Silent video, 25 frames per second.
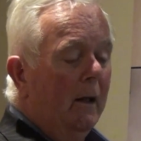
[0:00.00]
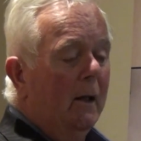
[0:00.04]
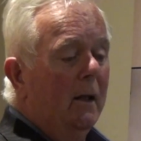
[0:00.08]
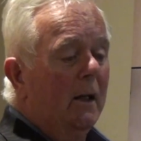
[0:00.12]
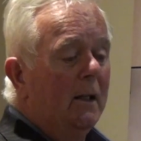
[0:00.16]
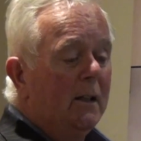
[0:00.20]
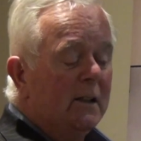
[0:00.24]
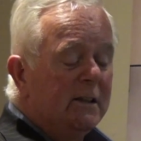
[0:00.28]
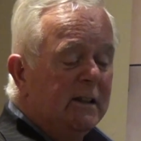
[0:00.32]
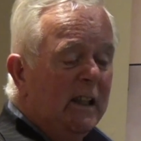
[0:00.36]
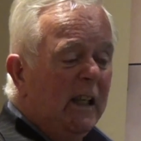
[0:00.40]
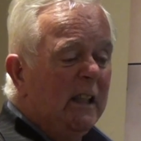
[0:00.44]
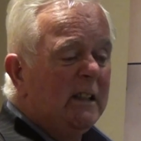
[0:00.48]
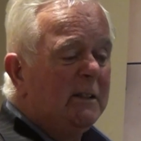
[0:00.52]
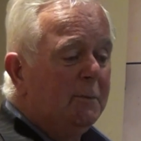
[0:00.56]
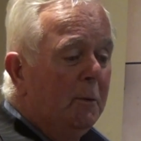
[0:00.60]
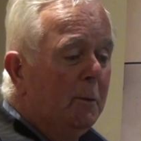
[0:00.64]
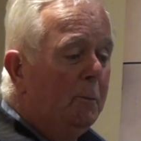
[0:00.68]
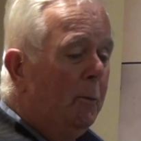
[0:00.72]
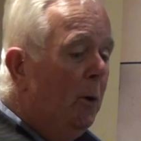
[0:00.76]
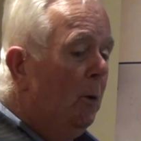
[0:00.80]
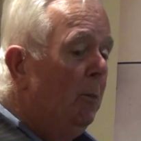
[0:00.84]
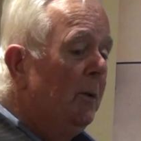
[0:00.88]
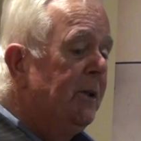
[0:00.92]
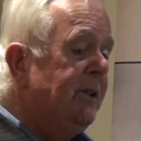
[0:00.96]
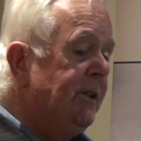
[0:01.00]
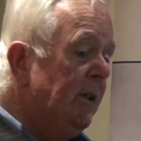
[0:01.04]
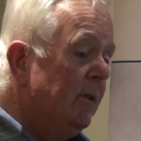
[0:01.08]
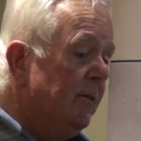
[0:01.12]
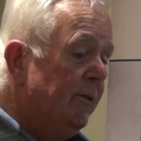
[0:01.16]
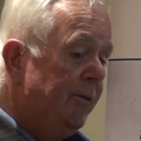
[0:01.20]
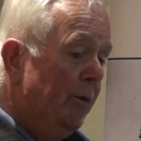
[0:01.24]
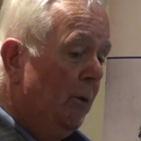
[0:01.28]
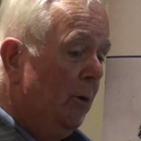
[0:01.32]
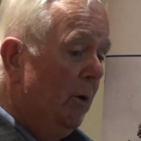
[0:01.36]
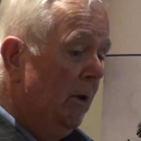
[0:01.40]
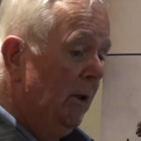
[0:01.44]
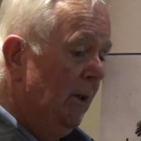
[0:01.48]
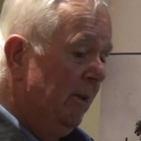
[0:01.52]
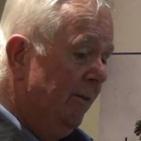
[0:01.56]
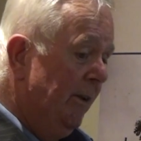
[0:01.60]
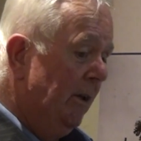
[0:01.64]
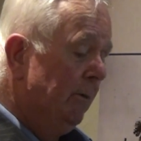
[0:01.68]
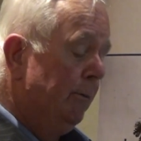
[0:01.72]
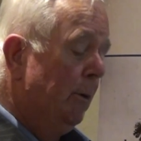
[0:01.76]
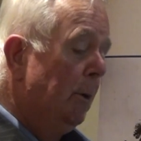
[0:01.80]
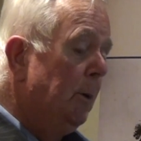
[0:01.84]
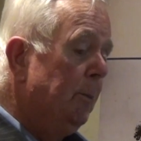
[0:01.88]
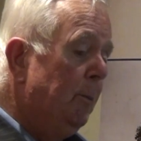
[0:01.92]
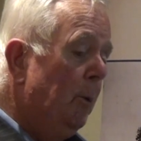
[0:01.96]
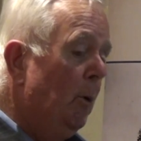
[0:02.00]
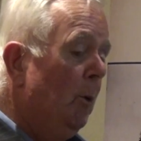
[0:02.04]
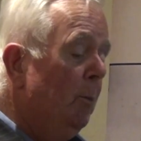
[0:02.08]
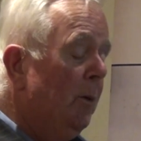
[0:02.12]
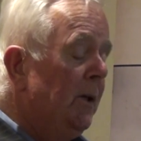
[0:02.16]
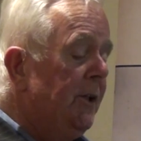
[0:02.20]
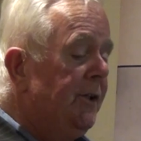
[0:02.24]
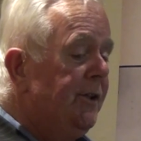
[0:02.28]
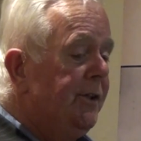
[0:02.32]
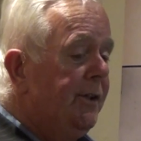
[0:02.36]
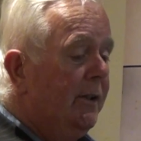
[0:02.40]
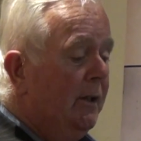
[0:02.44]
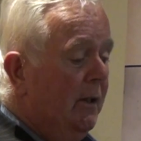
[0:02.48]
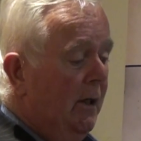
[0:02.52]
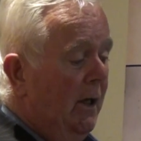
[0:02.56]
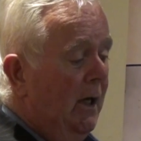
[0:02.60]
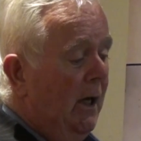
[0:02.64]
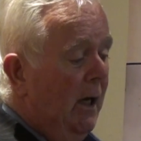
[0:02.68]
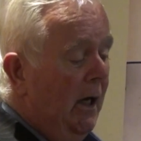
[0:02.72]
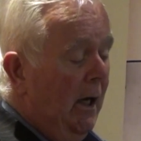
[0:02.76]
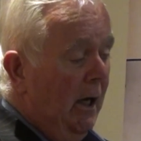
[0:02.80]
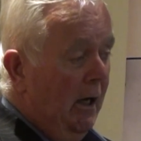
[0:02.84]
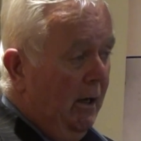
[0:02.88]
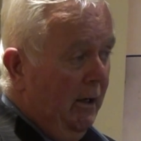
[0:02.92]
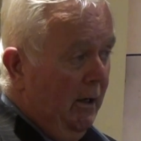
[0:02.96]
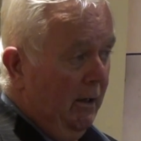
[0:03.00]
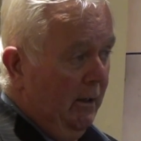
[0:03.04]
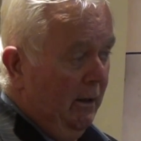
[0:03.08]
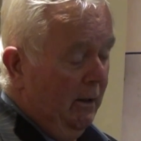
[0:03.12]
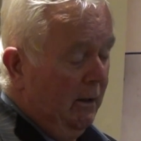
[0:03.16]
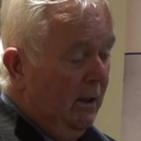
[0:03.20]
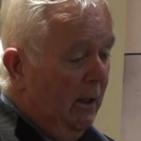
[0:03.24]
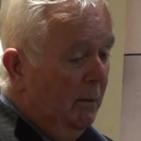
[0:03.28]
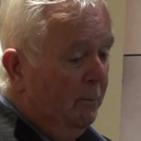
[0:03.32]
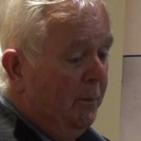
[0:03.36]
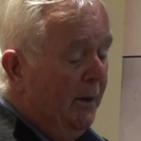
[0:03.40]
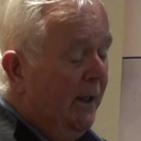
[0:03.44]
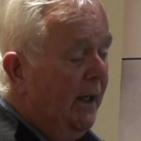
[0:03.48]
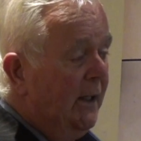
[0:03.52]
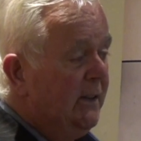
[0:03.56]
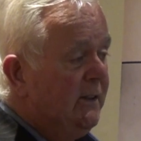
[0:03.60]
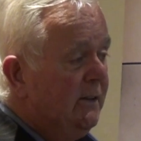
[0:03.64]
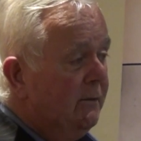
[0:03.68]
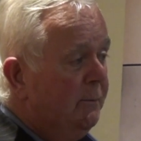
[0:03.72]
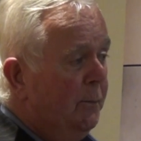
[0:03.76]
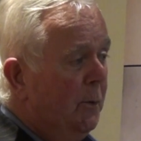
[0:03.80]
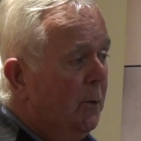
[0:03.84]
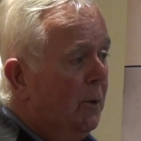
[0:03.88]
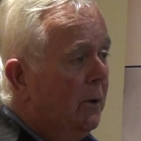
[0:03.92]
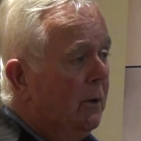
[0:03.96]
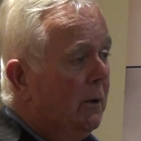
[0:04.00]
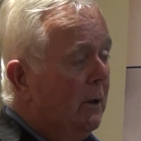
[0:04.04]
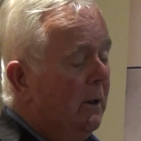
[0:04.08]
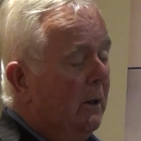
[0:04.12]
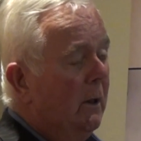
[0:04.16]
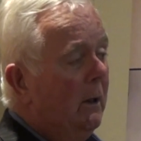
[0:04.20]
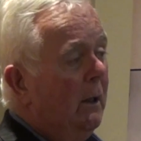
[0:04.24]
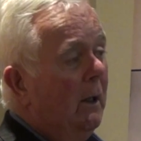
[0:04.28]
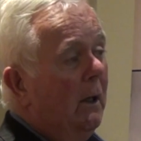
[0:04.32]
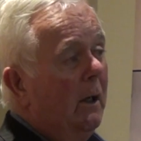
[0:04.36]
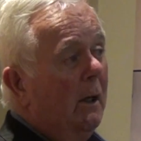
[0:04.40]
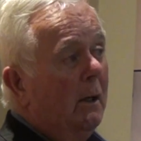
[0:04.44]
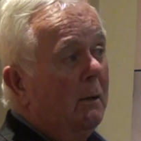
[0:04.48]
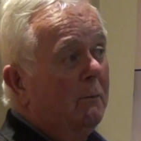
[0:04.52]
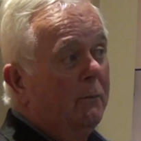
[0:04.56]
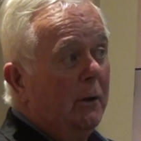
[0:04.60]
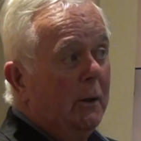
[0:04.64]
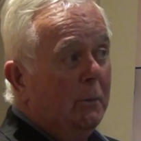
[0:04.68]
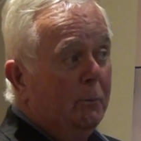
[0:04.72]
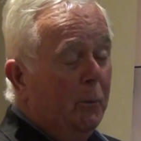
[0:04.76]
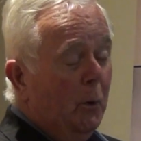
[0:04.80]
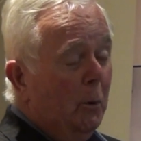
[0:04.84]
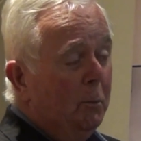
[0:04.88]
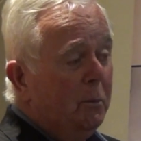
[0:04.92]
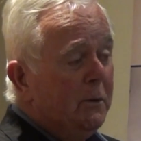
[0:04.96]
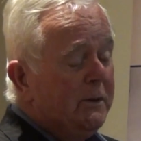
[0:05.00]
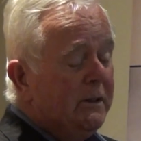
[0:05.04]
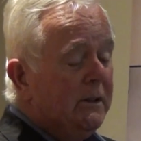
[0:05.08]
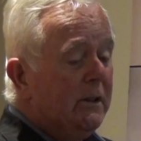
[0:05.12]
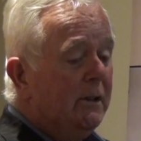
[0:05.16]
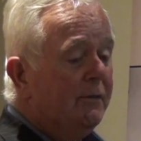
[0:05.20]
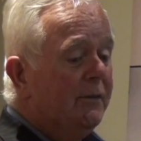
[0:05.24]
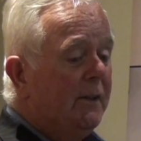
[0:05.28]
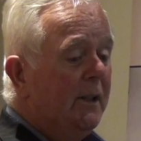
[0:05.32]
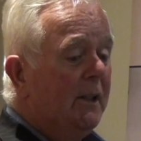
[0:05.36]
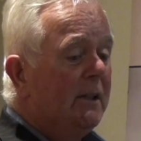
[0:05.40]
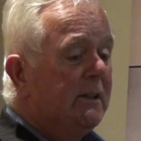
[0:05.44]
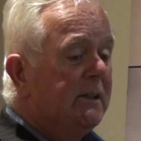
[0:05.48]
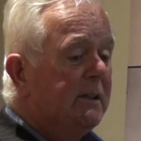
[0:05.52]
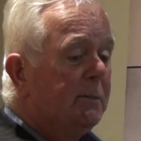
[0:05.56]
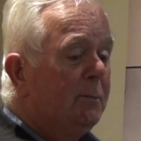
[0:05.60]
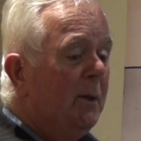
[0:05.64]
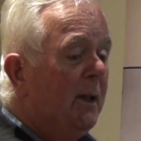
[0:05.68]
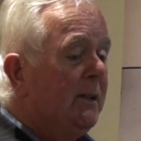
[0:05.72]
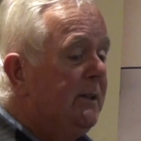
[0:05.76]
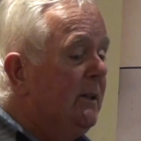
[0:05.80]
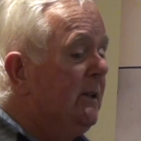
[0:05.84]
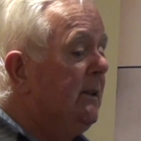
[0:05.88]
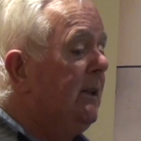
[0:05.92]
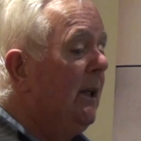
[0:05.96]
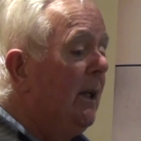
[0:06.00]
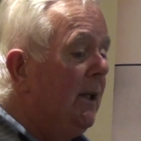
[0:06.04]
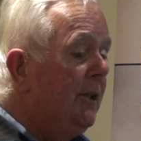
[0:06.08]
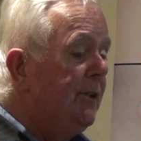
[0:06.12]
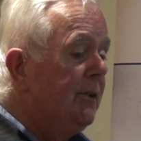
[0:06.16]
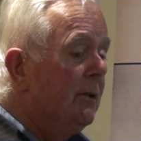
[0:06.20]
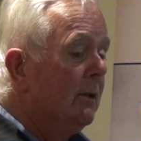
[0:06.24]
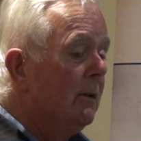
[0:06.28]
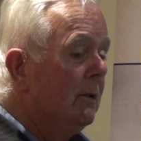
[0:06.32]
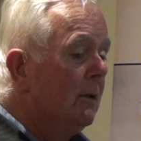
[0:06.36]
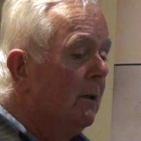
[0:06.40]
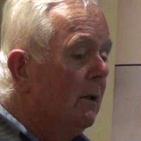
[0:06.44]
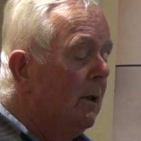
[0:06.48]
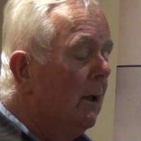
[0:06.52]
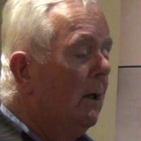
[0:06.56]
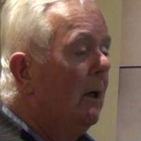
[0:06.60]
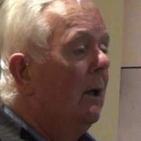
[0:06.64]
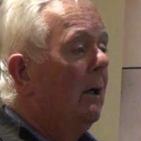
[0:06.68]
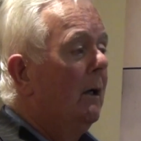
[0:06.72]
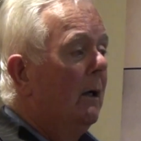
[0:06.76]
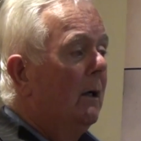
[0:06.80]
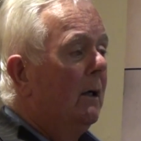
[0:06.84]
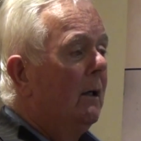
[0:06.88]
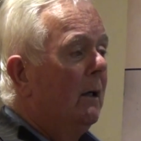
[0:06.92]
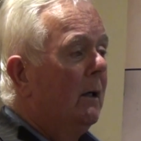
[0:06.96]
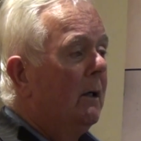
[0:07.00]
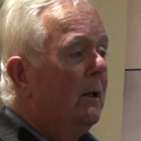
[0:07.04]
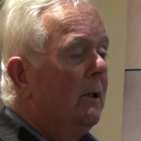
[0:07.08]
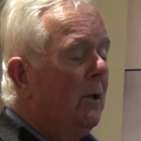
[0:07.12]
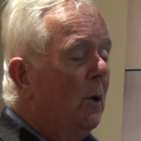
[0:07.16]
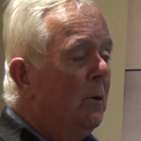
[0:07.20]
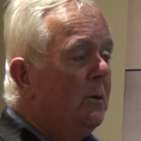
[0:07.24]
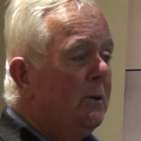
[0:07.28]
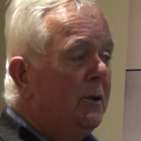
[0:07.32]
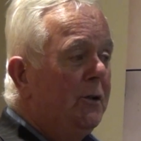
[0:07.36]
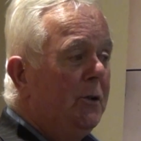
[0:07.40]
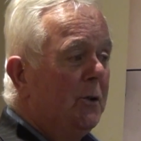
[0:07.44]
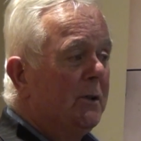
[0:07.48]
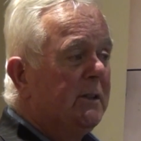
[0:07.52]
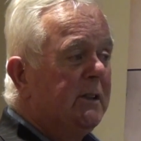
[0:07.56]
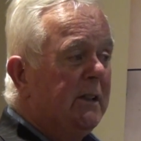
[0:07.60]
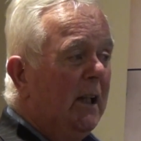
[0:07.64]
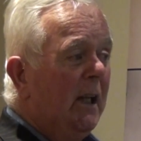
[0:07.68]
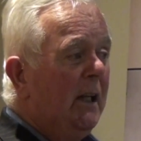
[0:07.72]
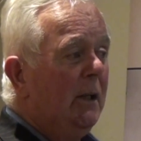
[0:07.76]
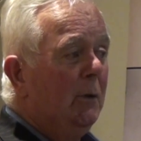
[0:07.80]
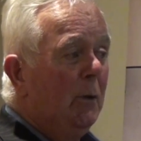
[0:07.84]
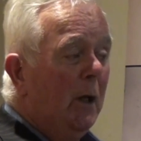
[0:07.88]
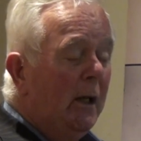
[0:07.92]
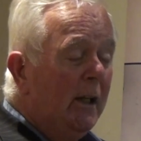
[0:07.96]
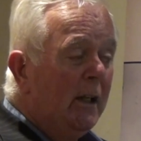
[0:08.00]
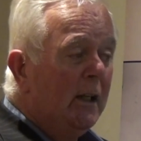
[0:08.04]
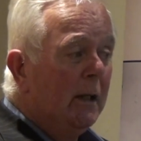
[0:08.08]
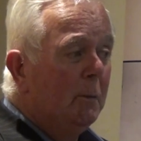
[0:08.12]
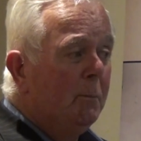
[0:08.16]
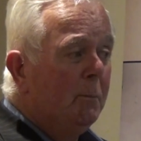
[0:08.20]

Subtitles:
It deserves to be published in full if ever we publish a comprehensive book. For the purposes of this presentation, I'm going to just tell you a little